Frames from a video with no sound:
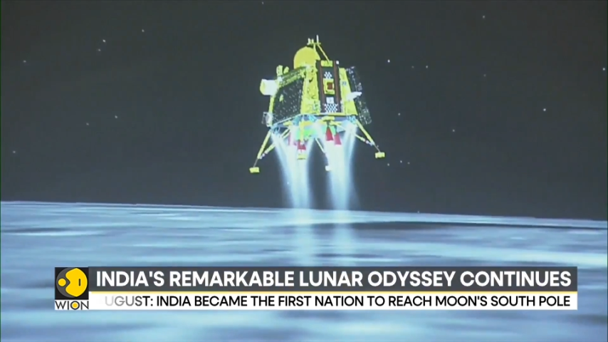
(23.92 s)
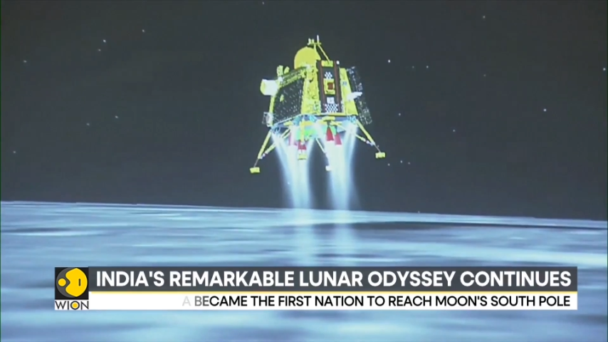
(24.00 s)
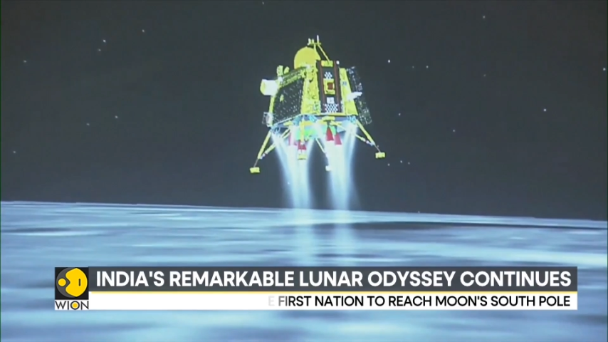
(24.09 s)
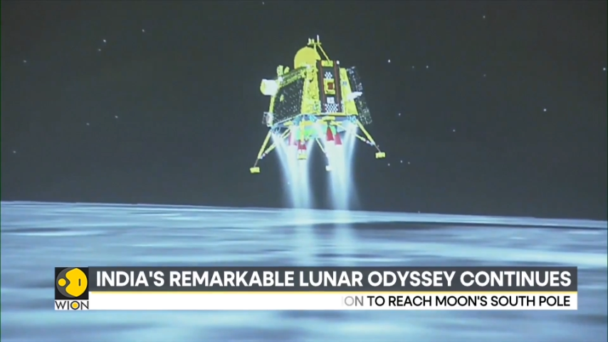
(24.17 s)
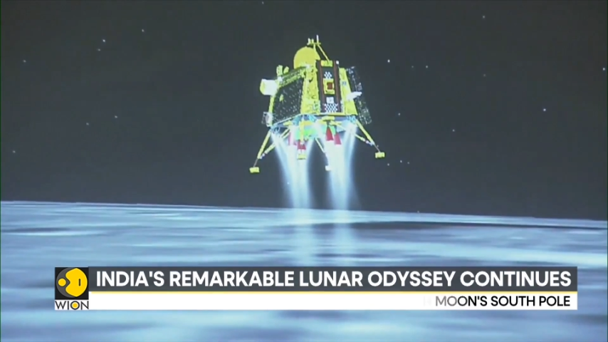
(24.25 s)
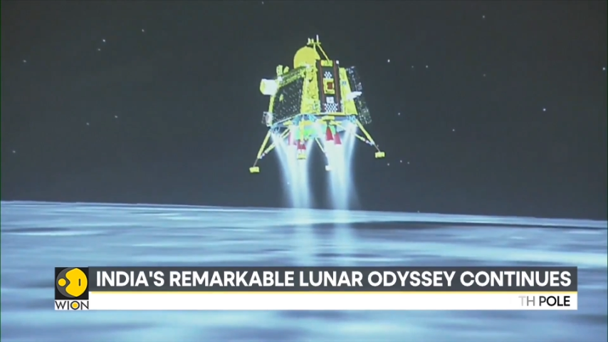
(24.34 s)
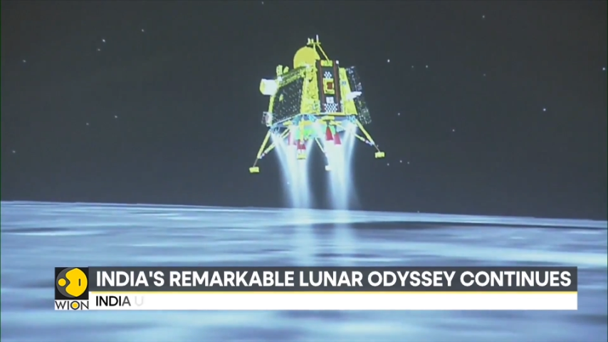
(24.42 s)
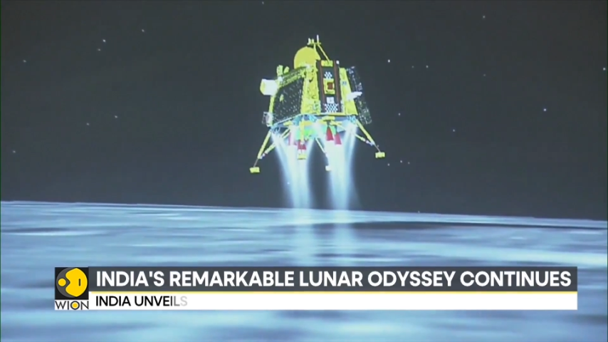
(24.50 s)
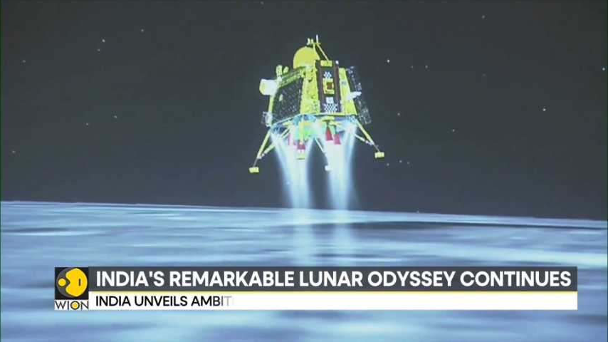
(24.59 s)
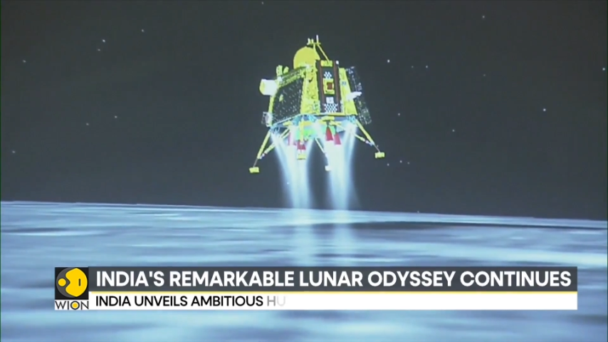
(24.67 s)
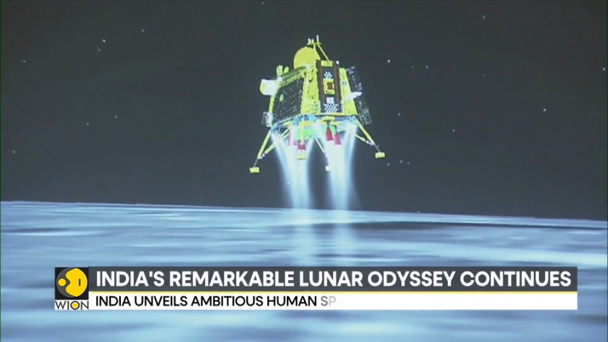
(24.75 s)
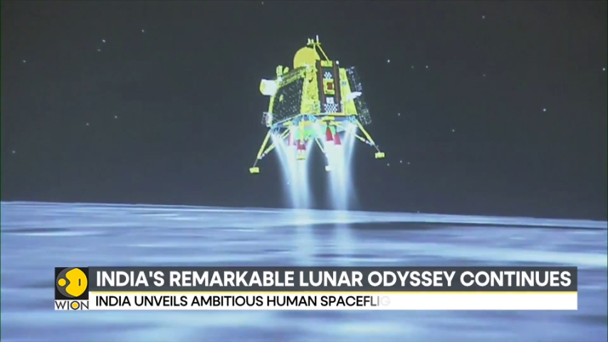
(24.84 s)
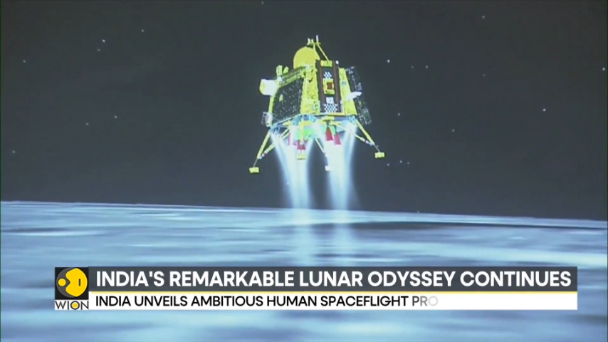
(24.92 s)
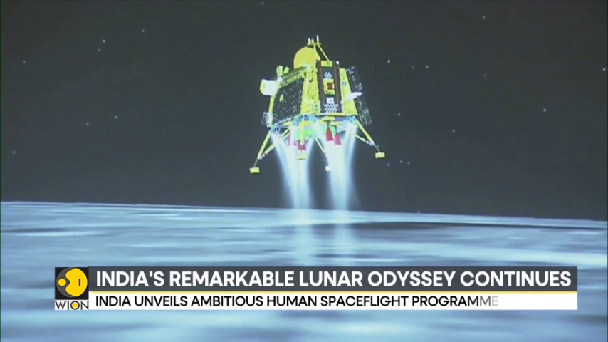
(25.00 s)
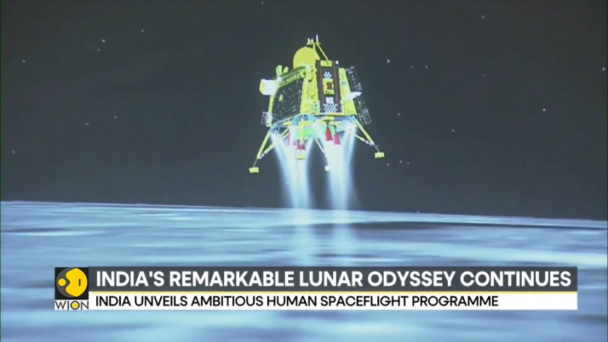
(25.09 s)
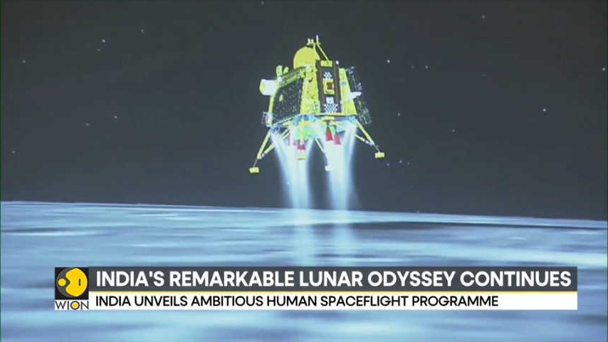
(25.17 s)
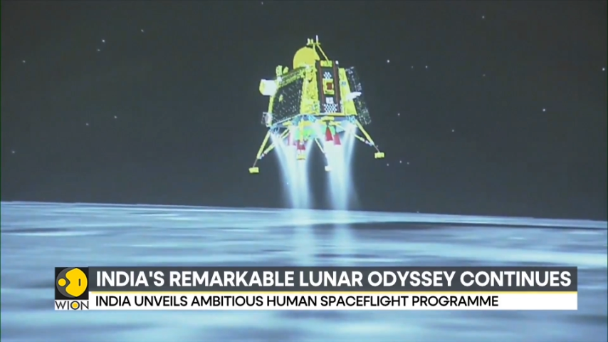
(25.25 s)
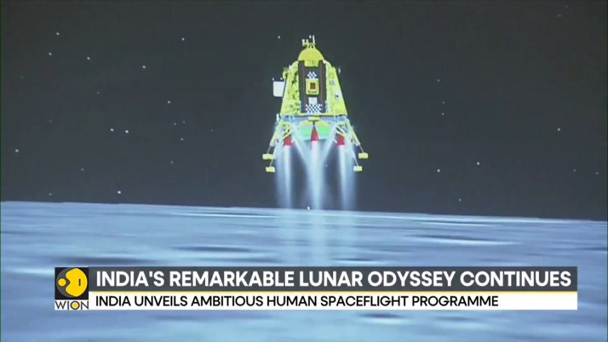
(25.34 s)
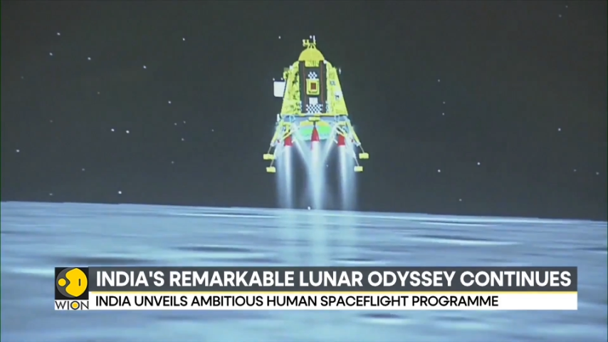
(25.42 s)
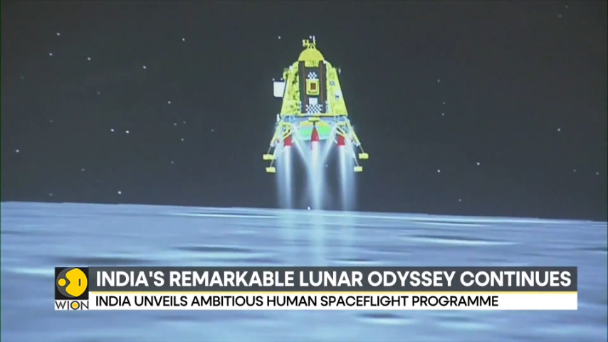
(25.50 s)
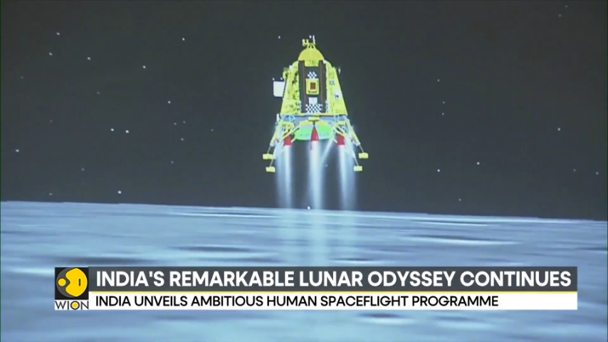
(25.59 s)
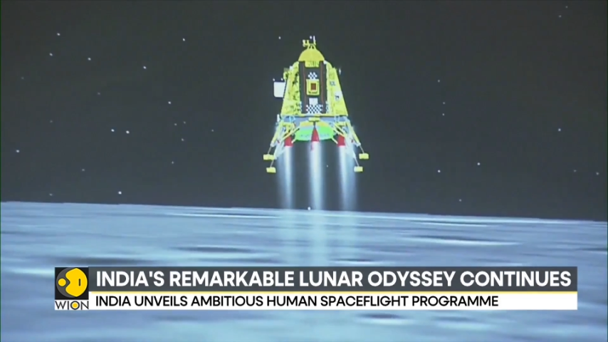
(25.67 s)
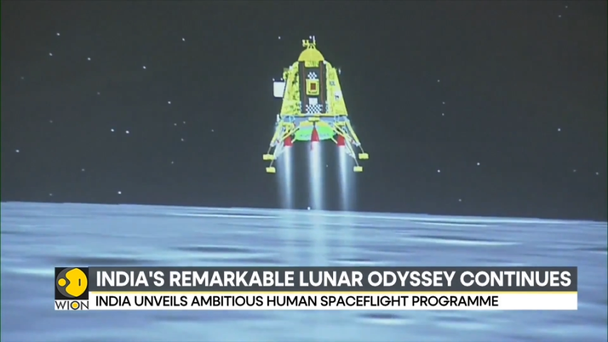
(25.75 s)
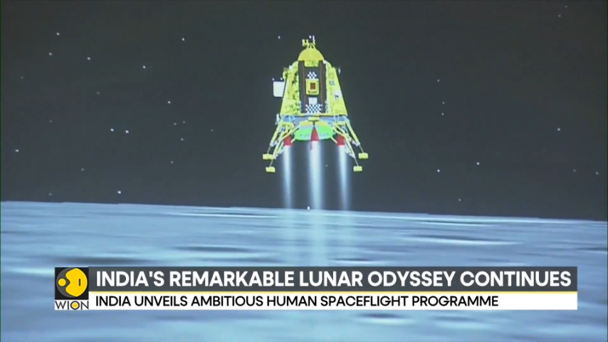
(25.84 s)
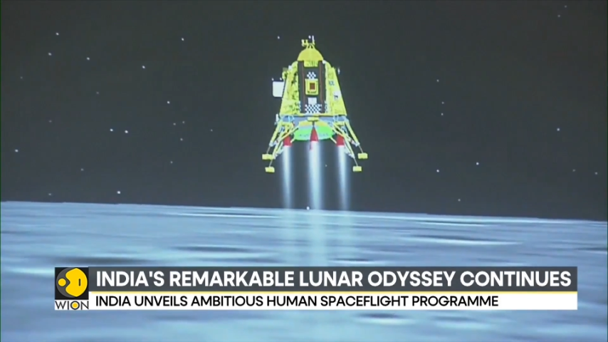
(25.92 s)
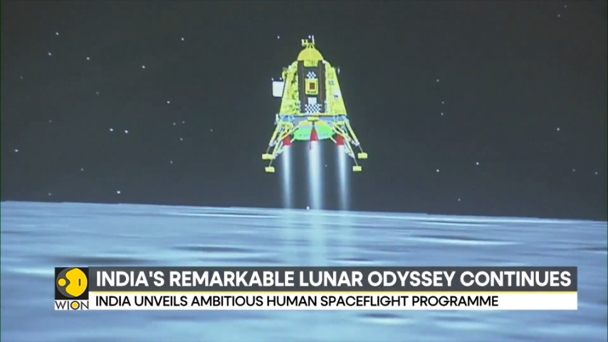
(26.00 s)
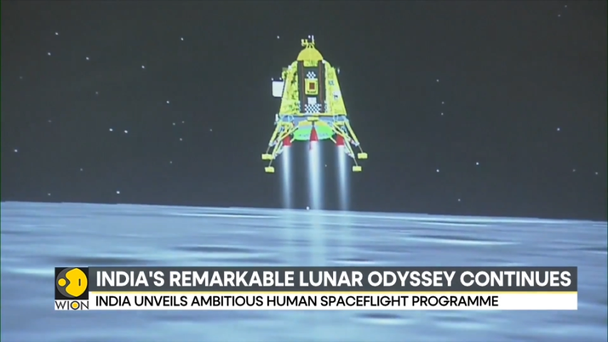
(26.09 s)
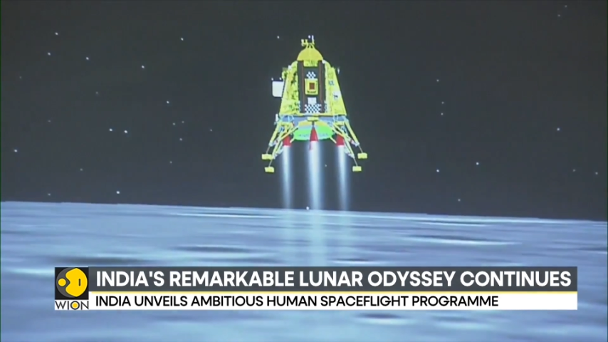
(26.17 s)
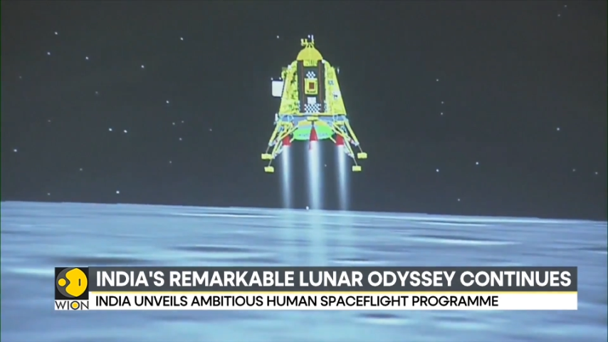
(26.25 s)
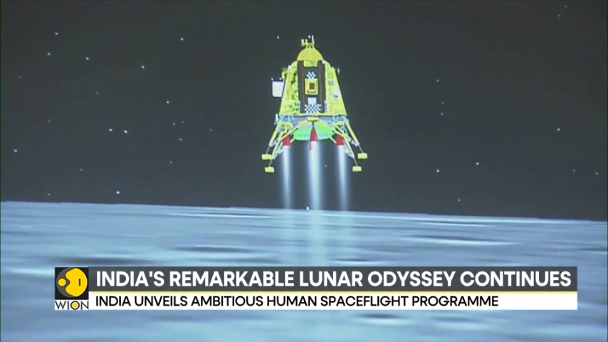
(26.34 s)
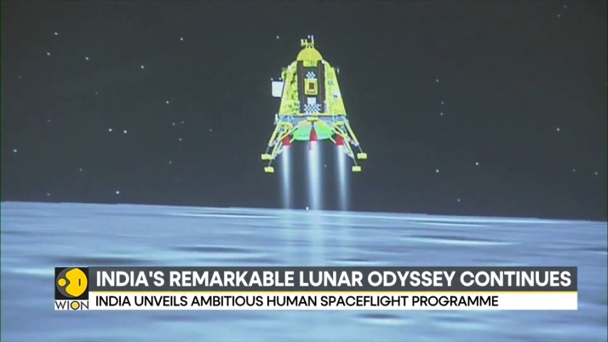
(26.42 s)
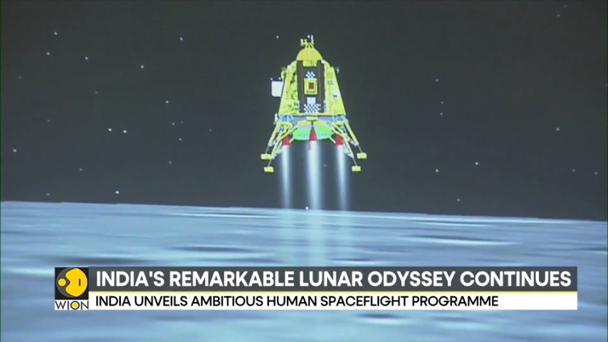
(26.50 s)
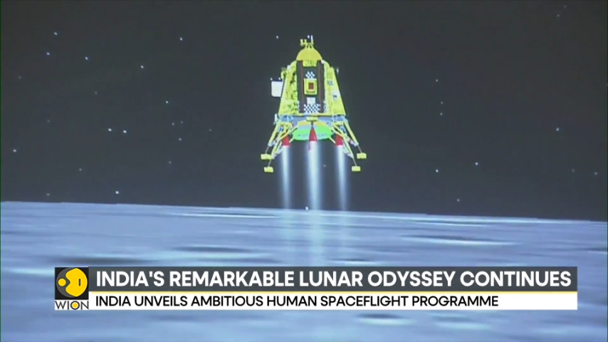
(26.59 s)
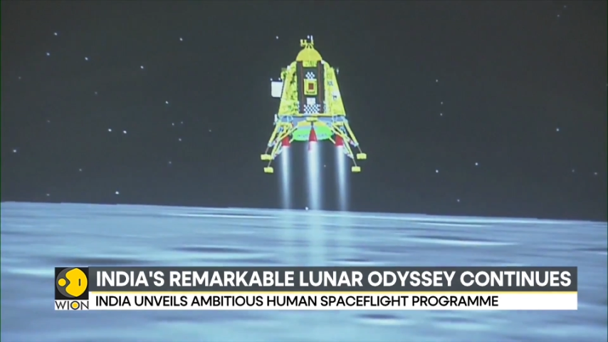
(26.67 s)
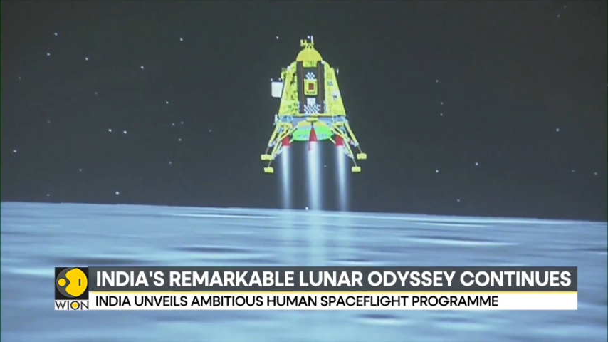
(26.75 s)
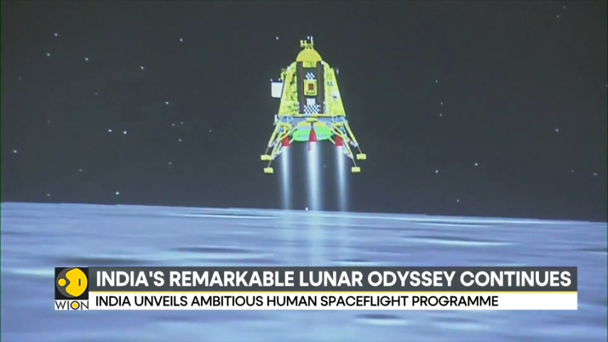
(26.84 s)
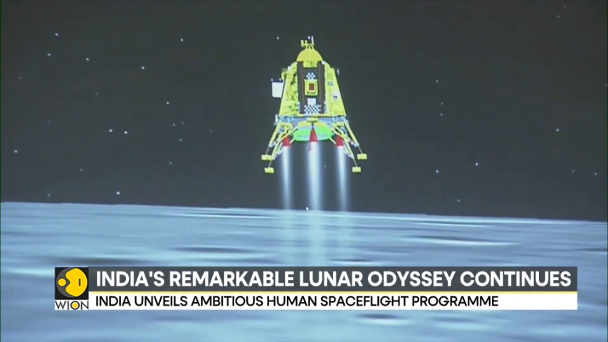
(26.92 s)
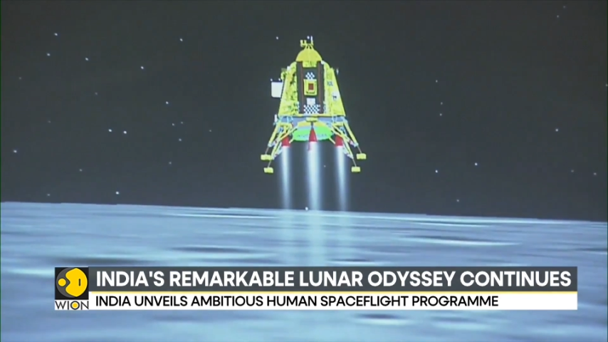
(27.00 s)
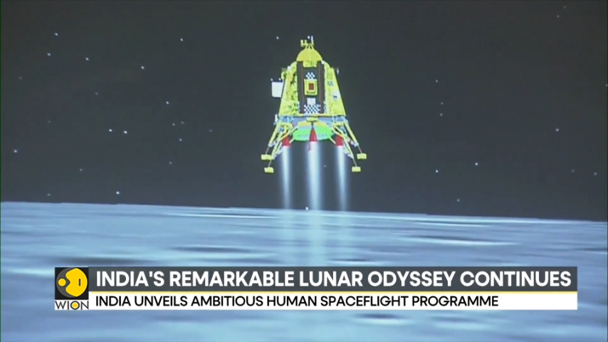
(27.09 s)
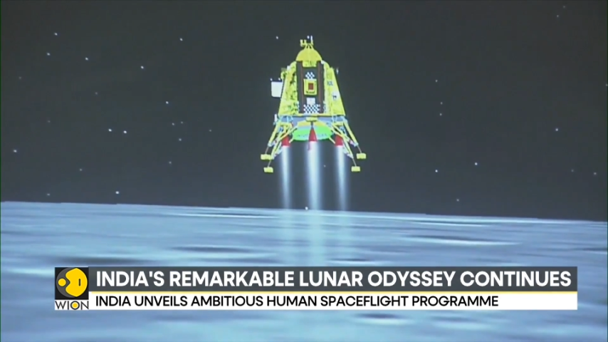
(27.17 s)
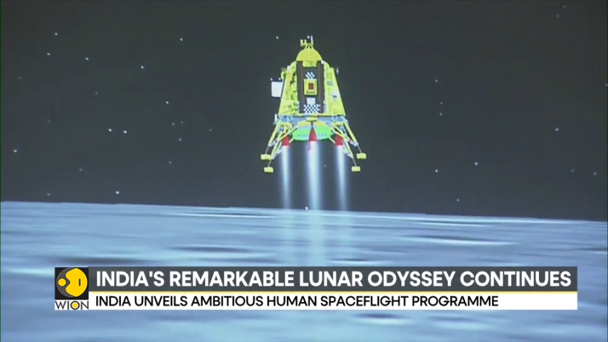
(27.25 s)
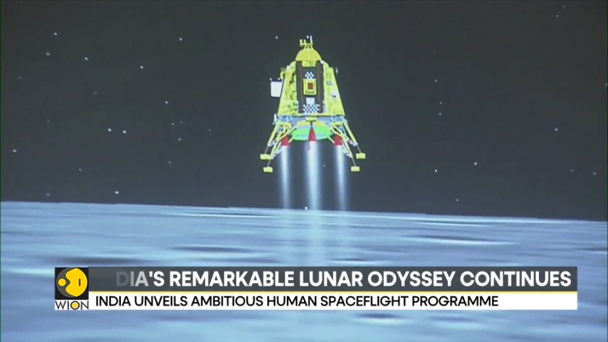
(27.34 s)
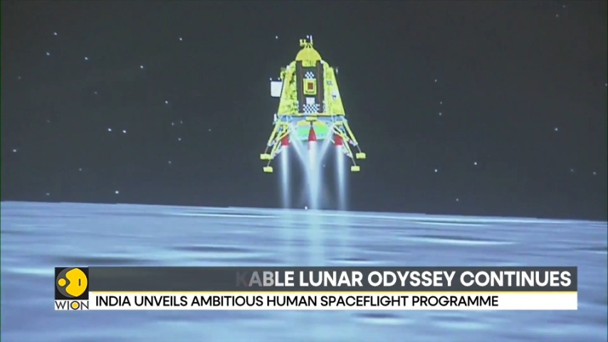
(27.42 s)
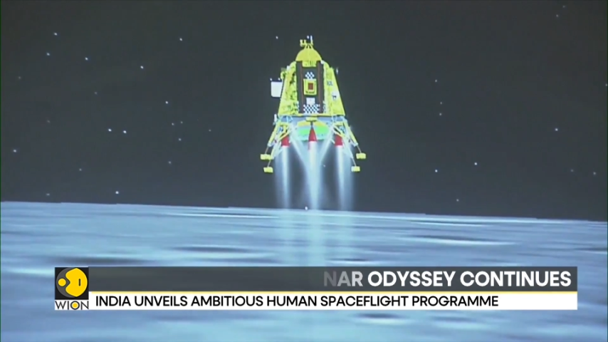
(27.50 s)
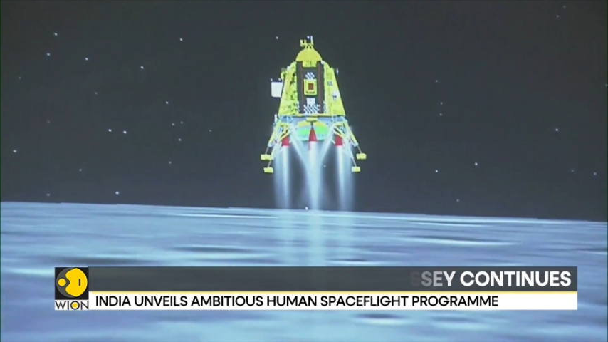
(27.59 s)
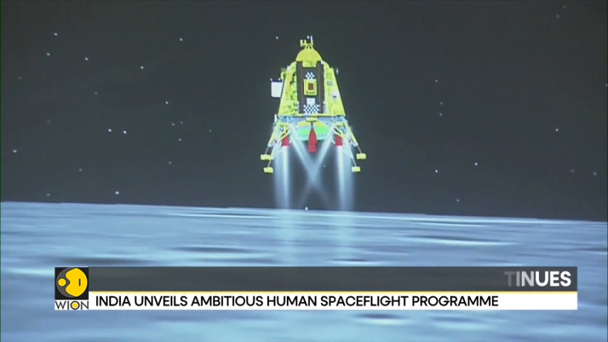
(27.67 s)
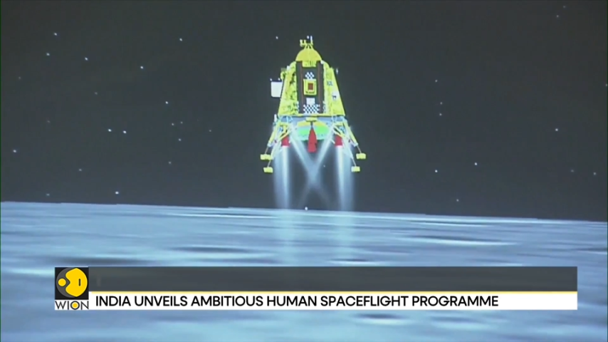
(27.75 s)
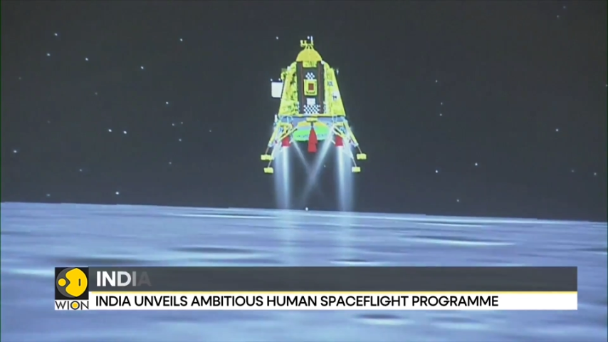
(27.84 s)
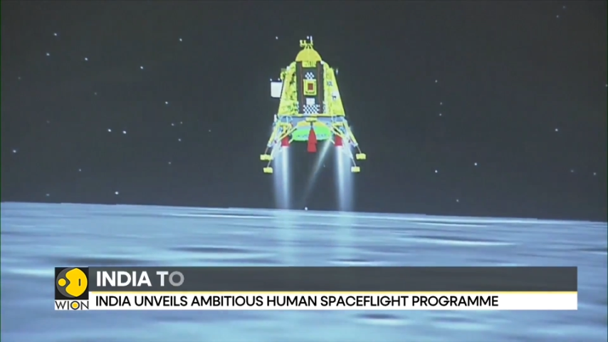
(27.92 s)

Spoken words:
Nobody's mouth can be seen.